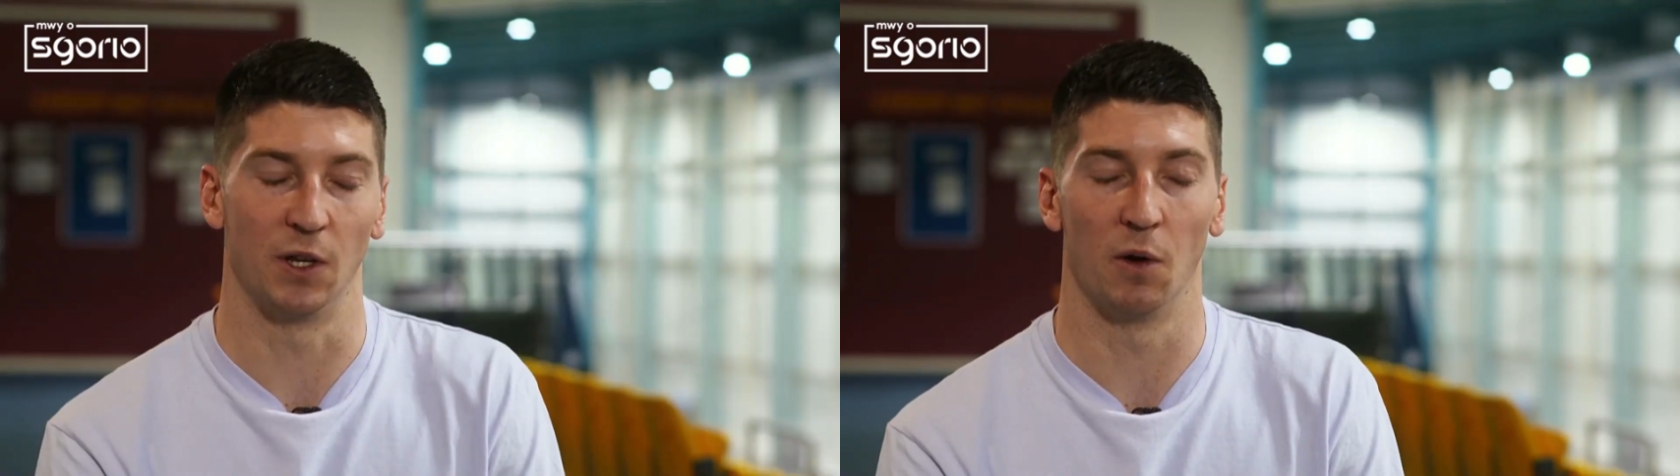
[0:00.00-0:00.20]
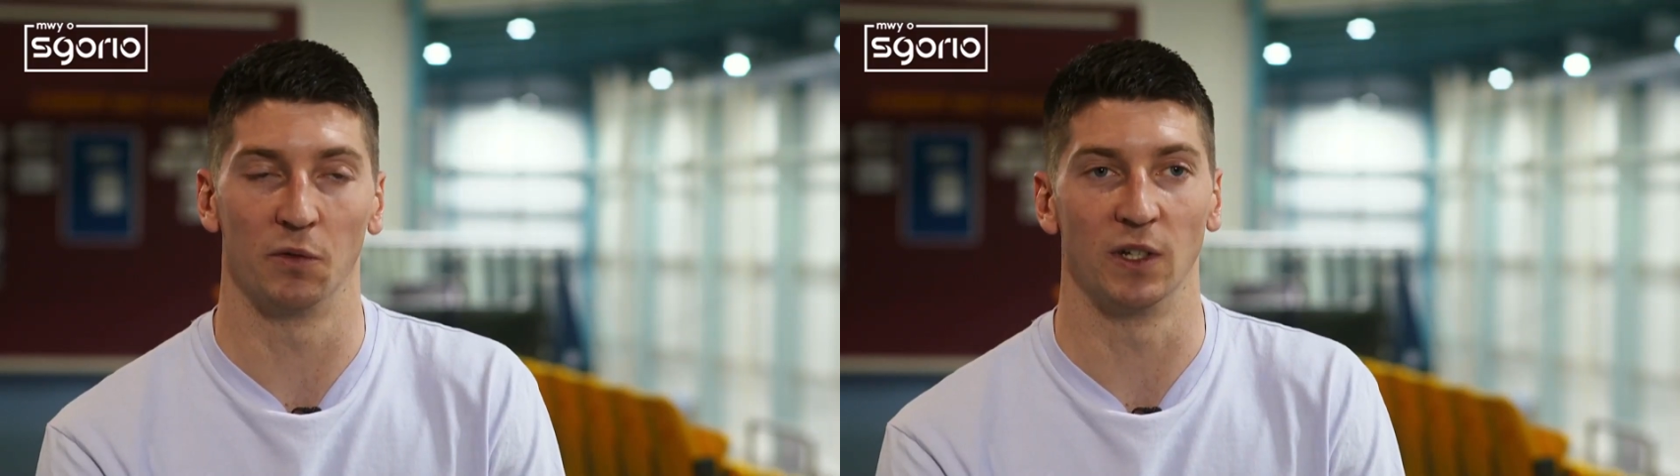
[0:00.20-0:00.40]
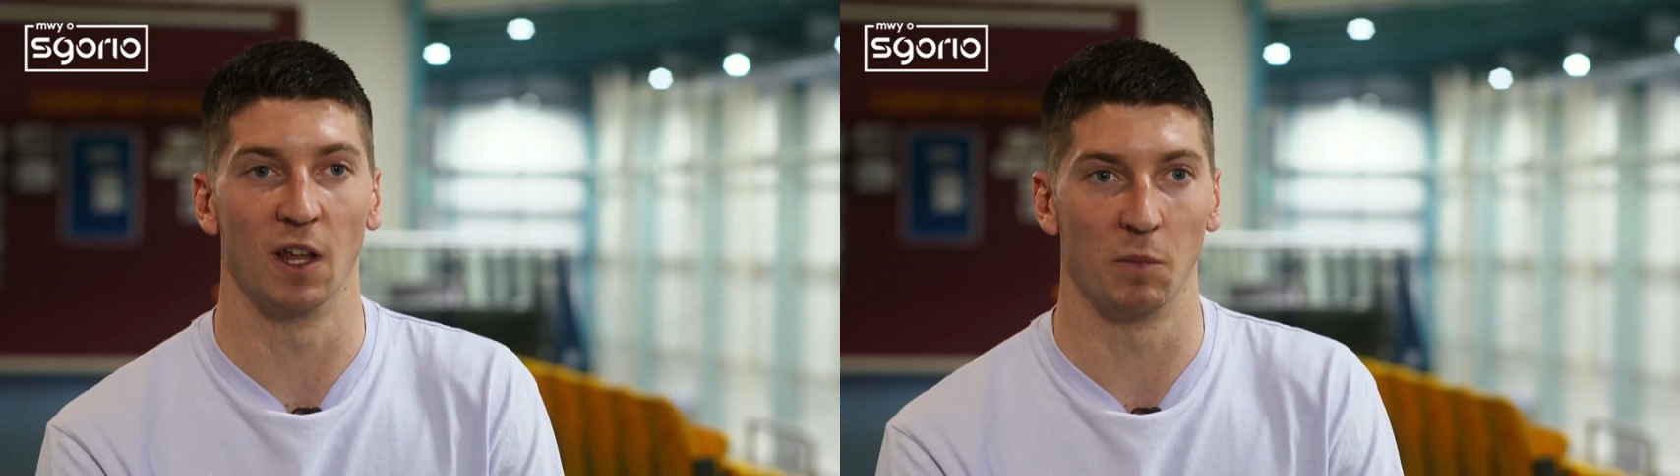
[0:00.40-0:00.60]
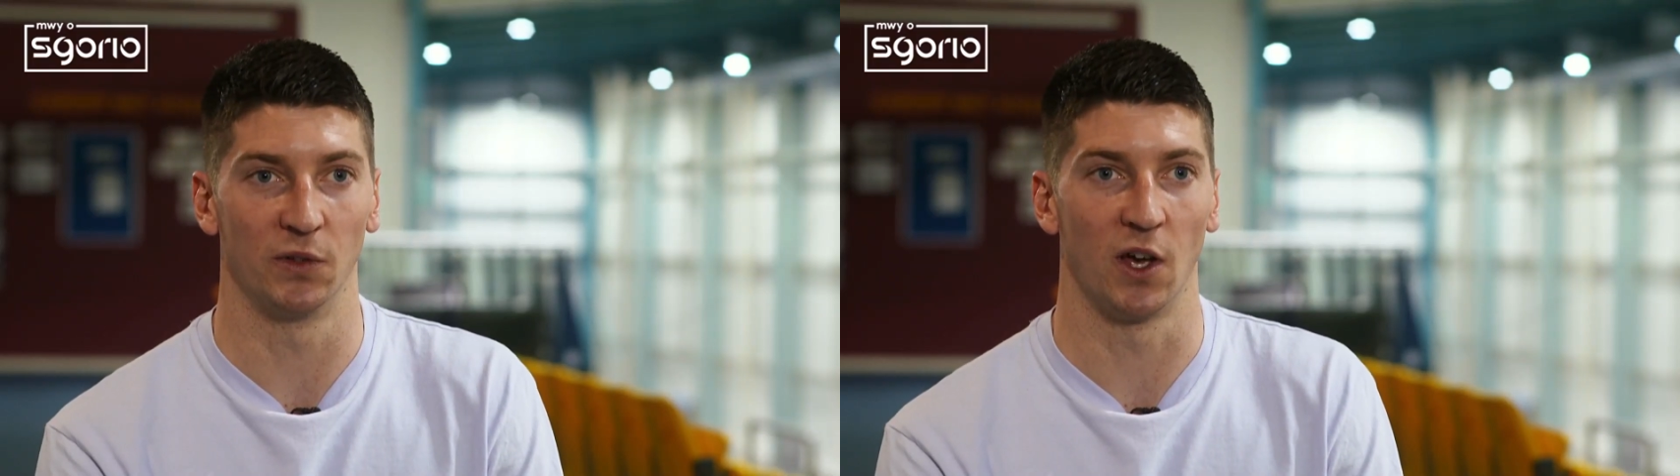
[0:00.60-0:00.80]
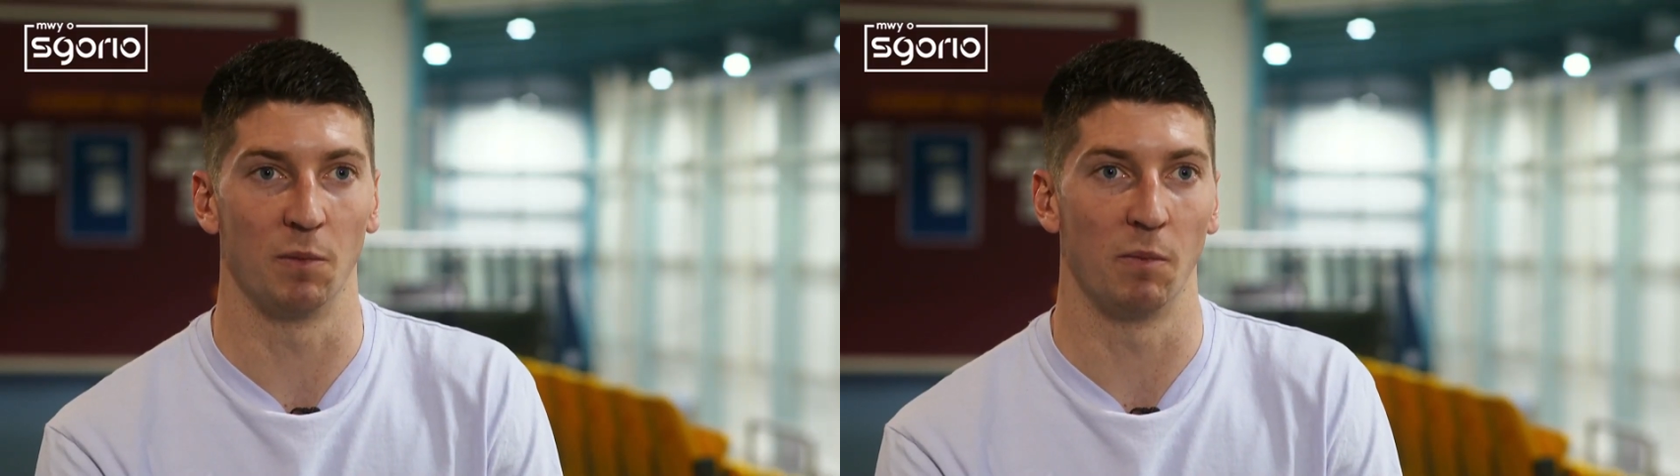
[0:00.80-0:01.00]
obviously loved my
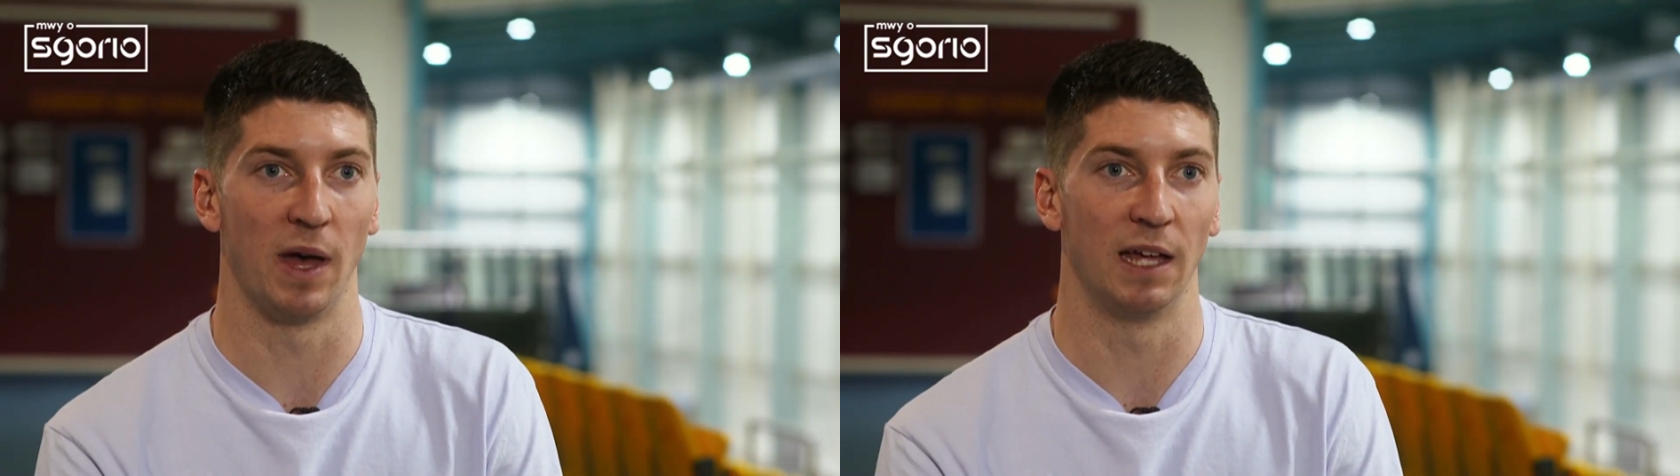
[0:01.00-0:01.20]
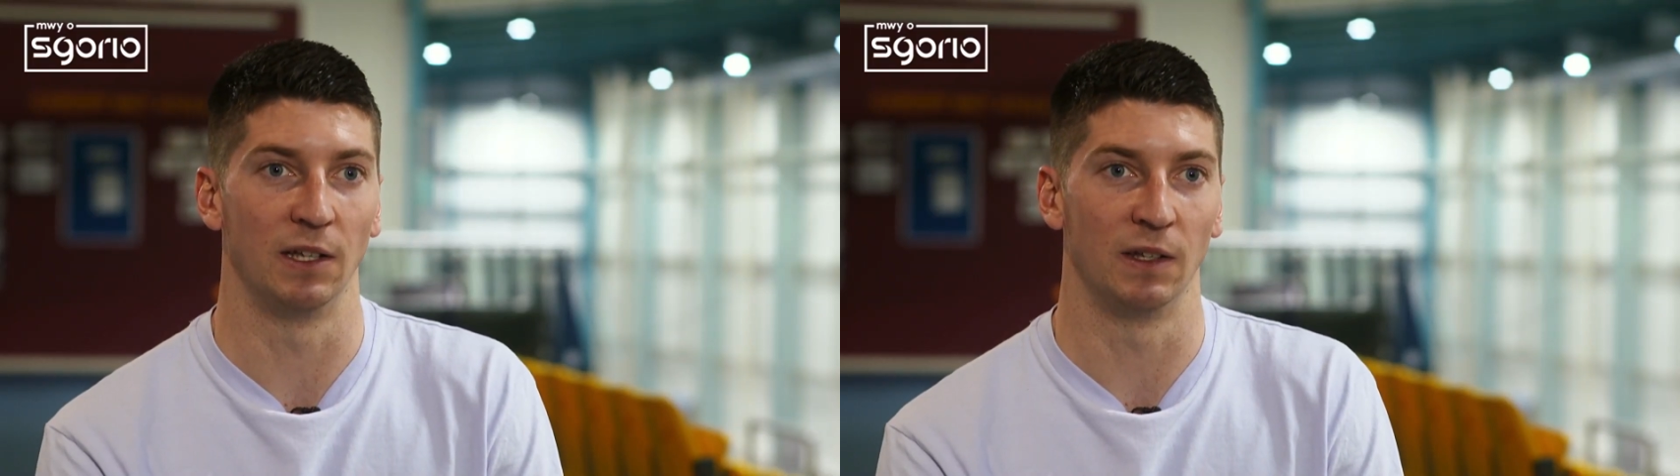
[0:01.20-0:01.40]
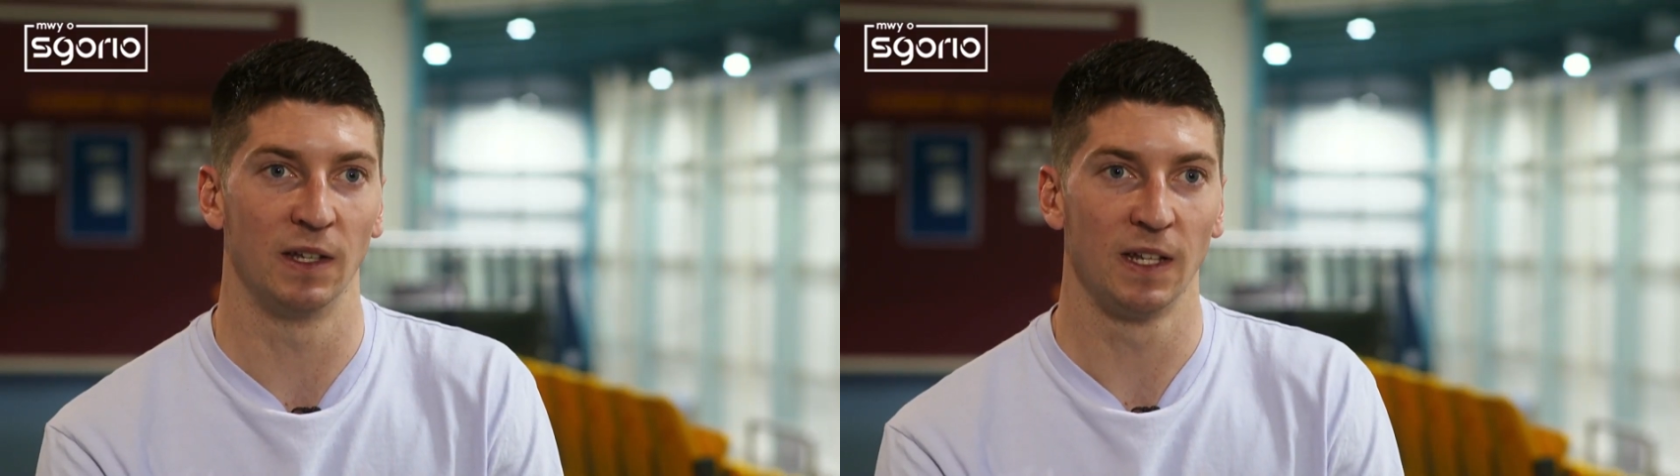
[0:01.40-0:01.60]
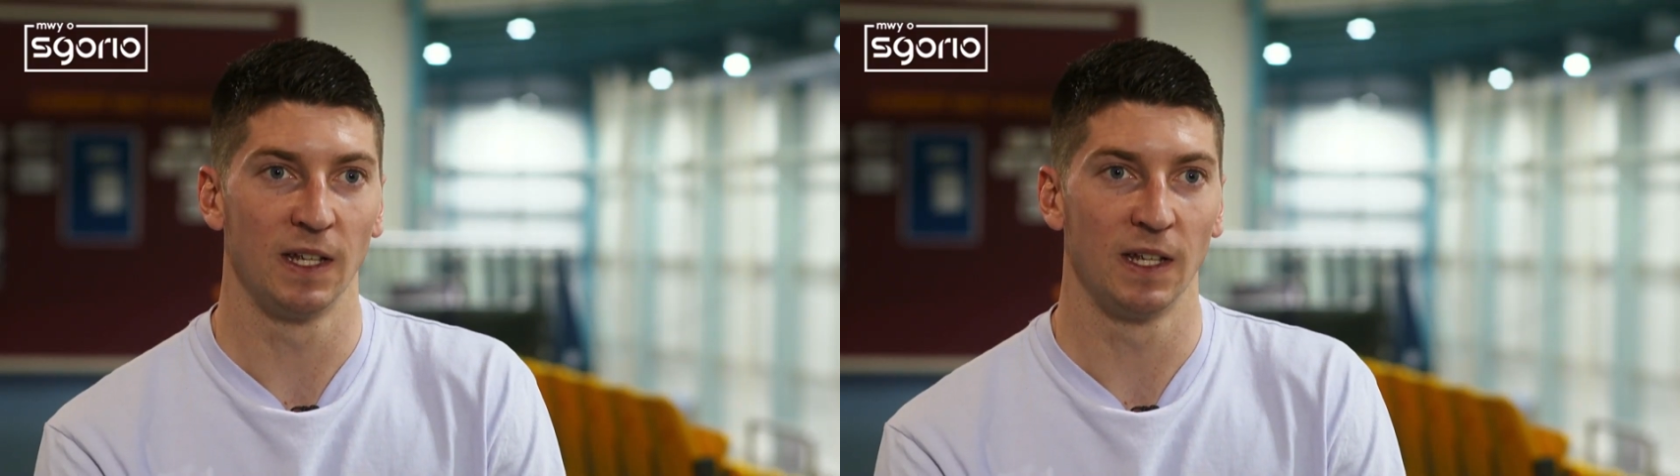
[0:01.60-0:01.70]
time at Met,